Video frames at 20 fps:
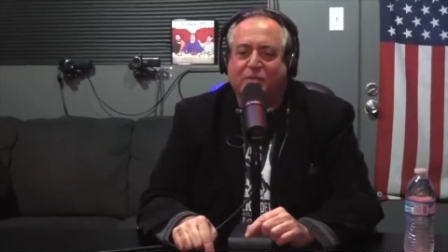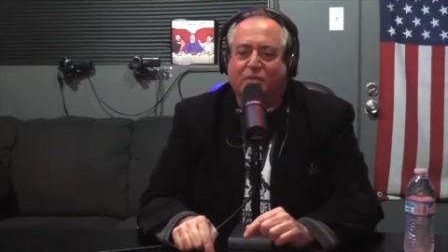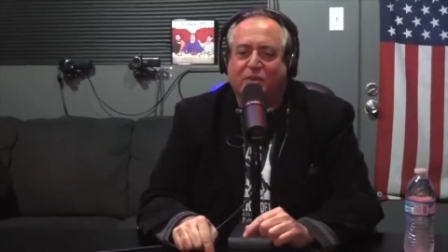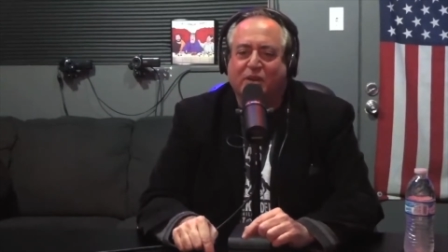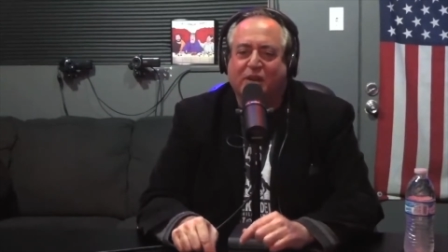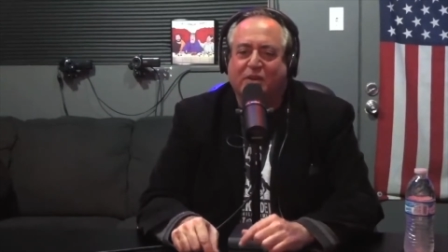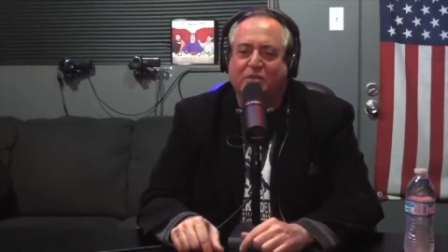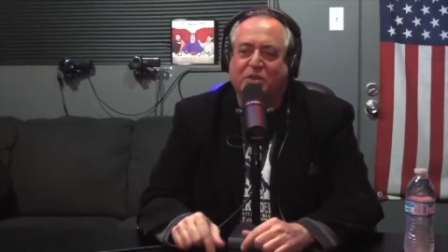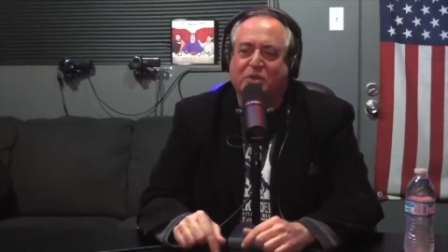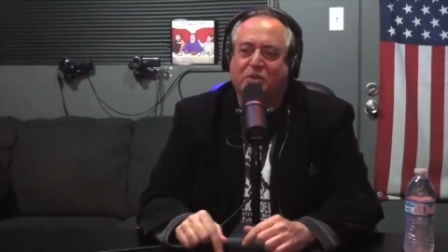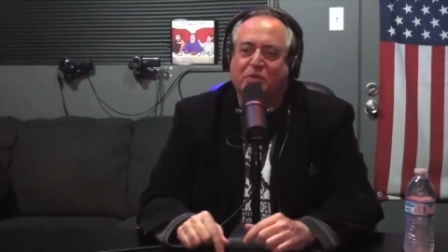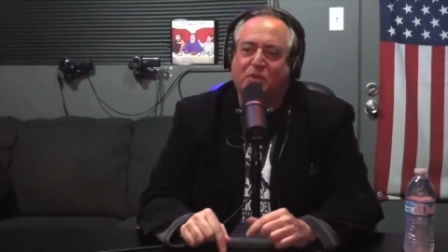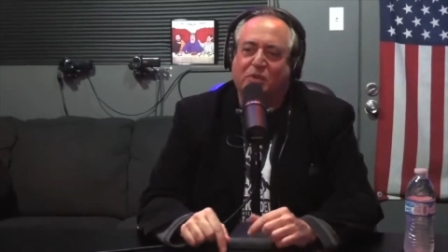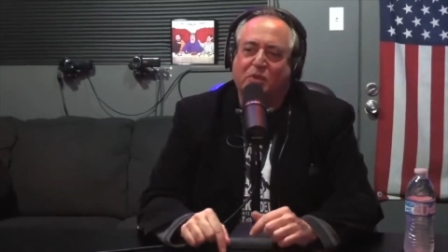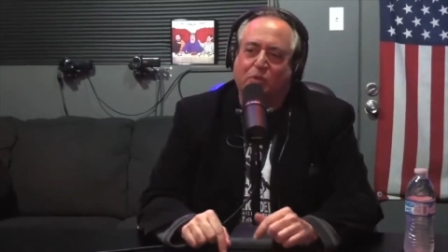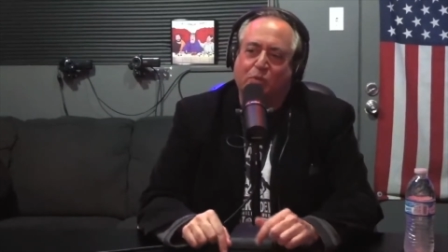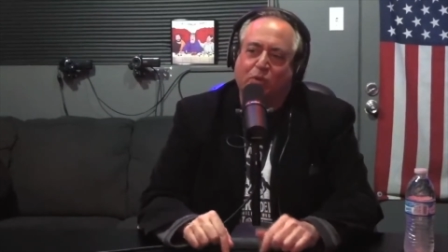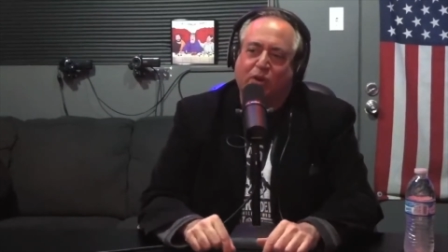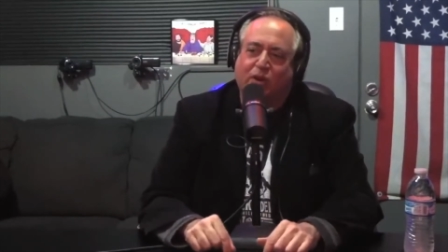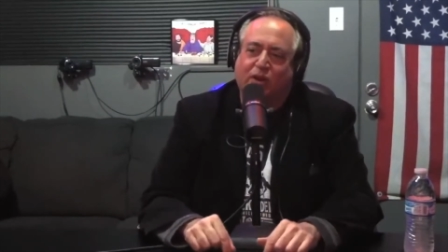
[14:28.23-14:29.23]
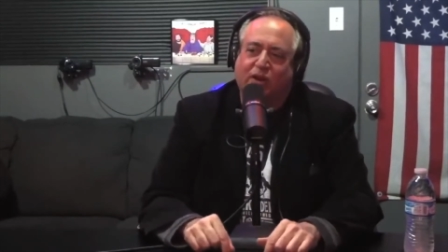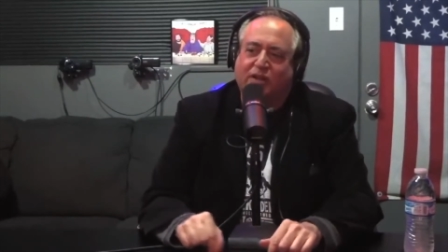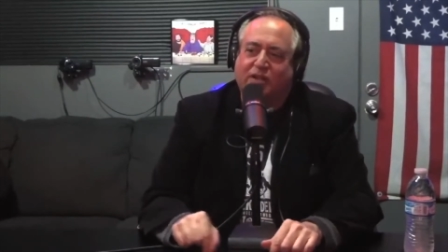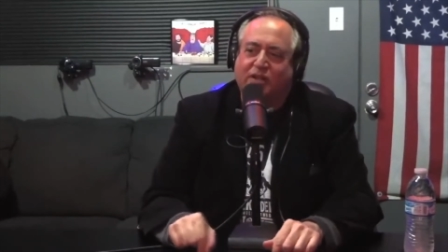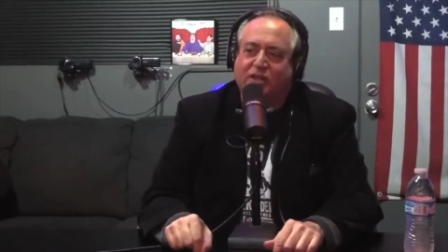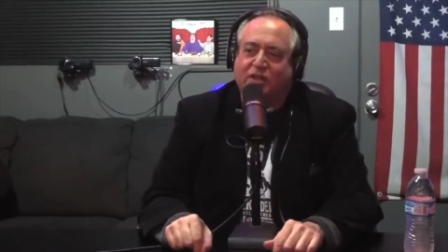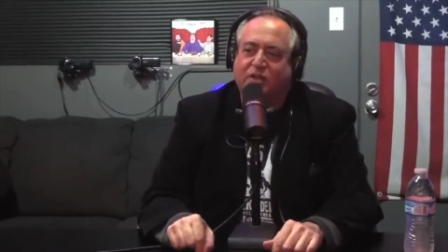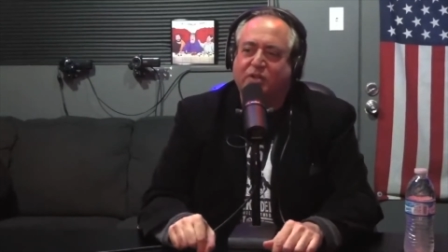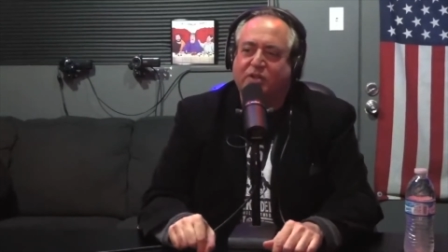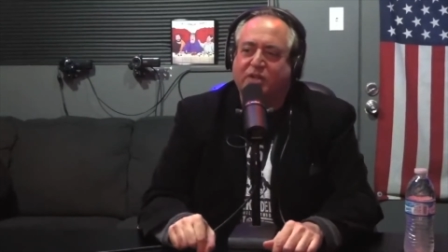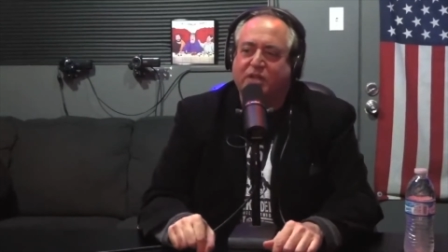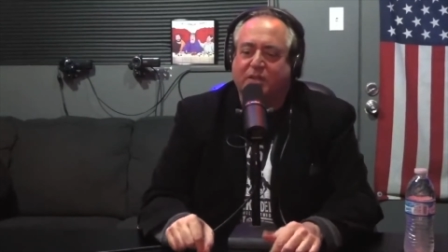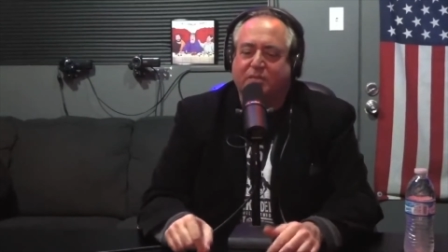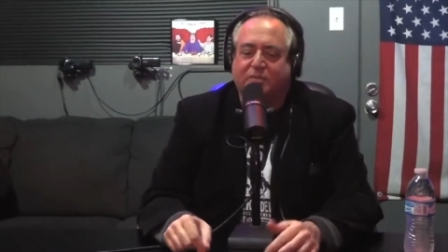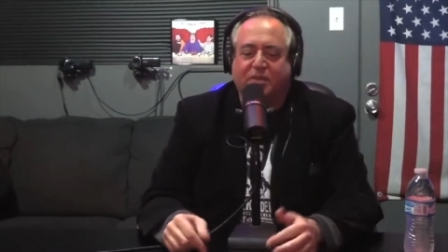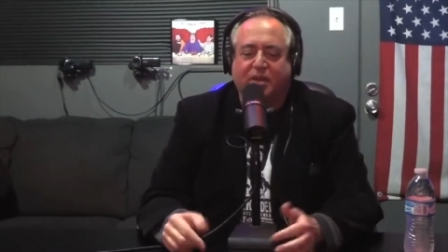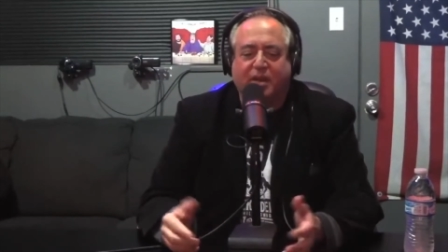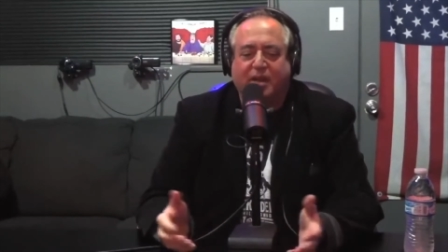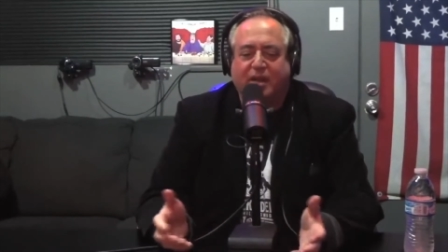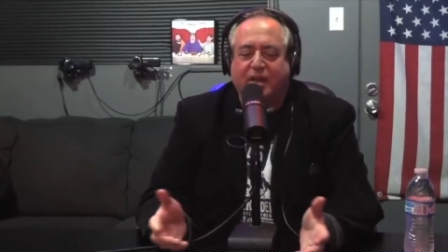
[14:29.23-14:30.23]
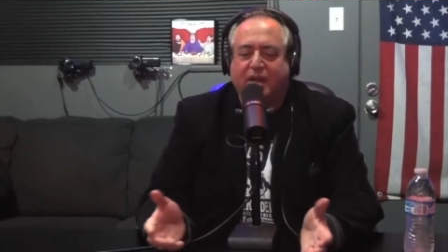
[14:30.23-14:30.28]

when I was doing the work to do something.